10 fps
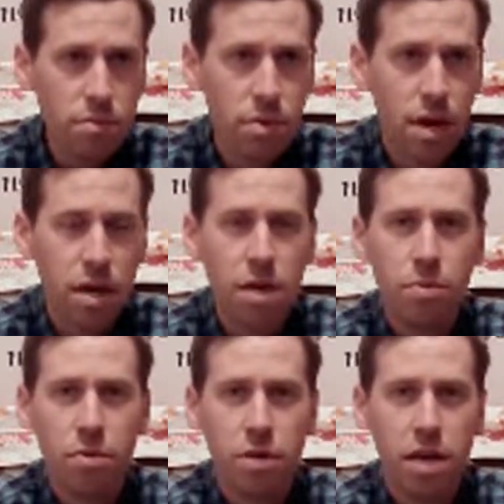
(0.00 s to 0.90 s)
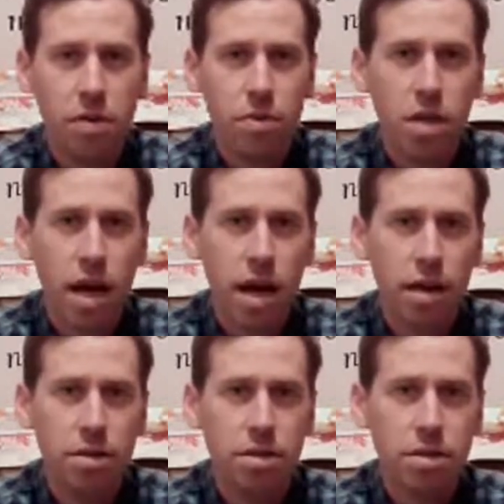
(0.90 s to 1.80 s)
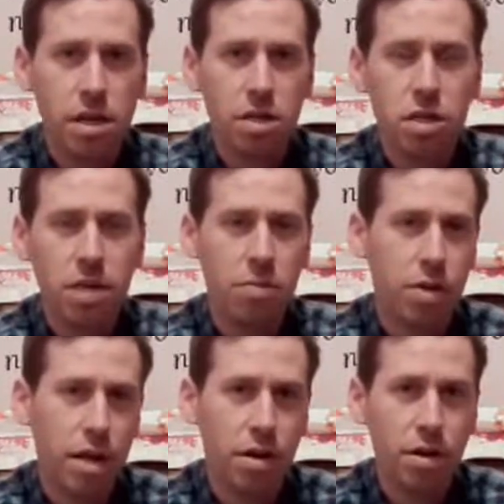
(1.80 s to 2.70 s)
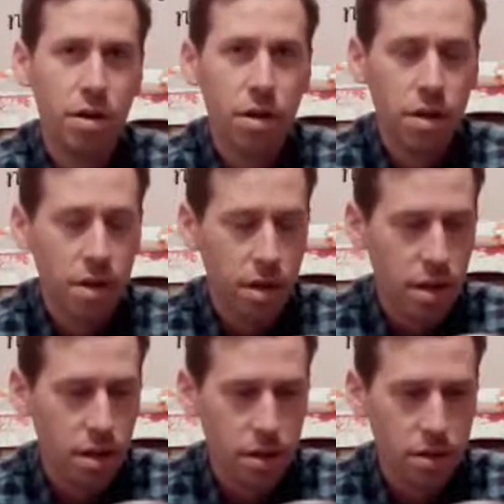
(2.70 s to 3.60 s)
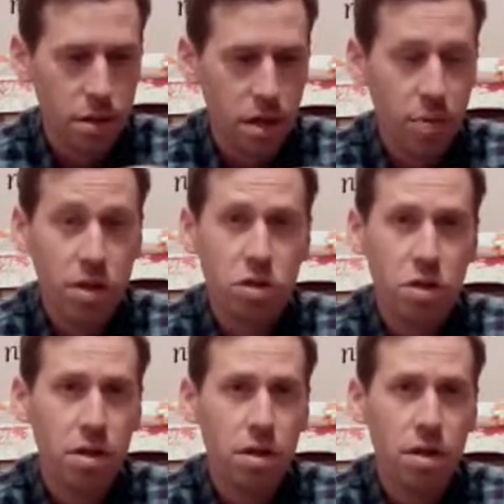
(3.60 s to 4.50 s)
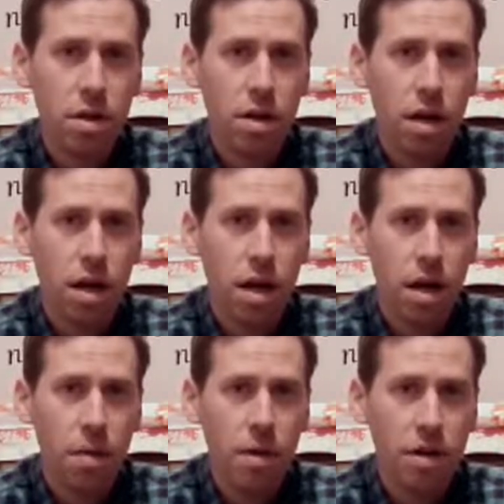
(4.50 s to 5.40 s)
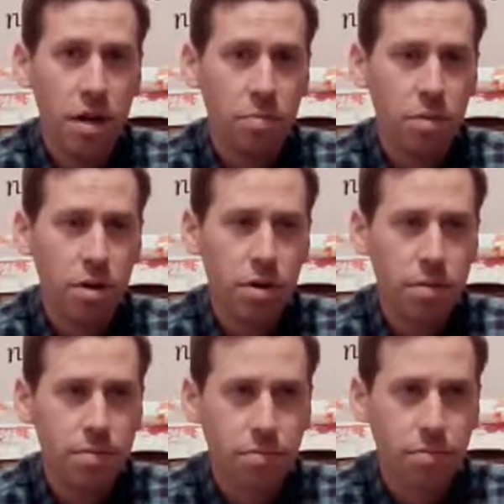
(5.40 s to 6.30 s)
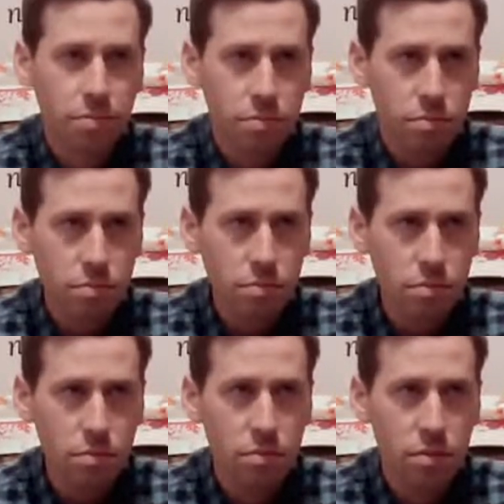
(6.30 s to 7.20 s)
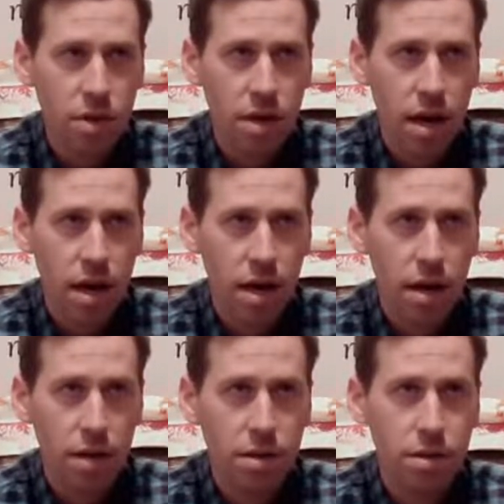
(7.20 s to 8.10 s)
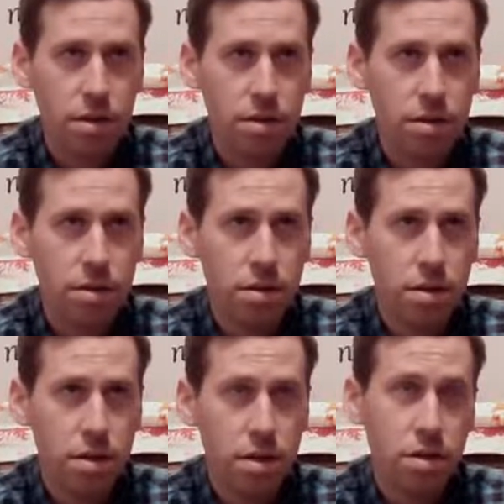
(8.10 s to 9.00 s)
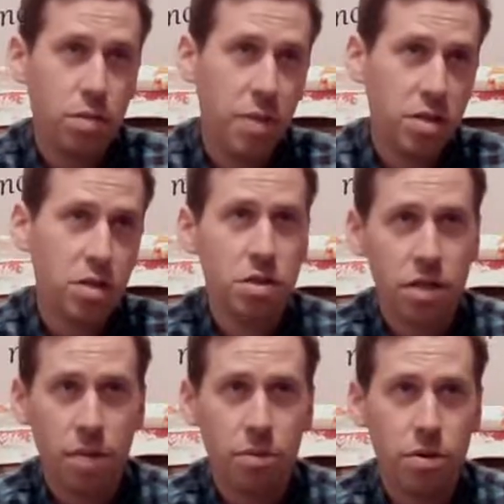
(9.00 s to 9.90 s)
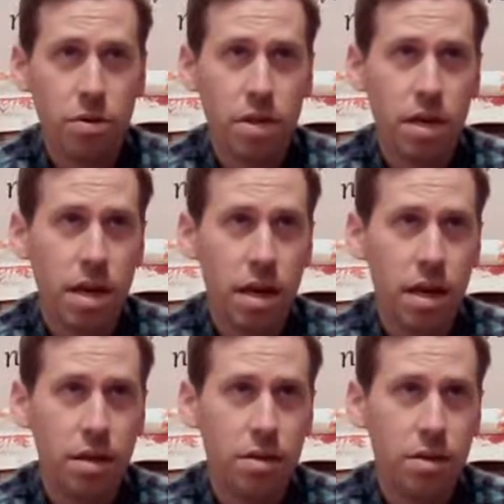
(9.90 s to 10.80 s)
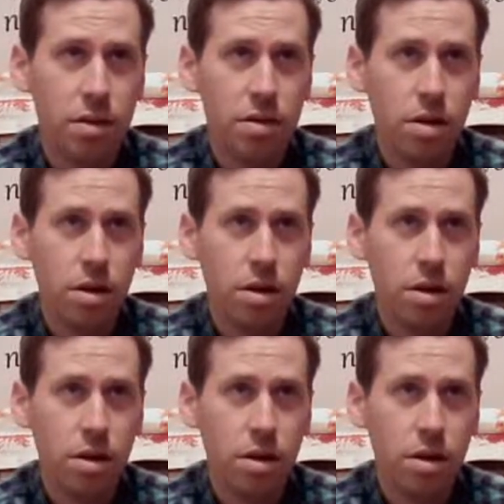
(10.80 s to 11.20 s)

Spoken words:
a Hebrew language has each Hebrew letter is a picture, a number, and there are pictures and numbers and their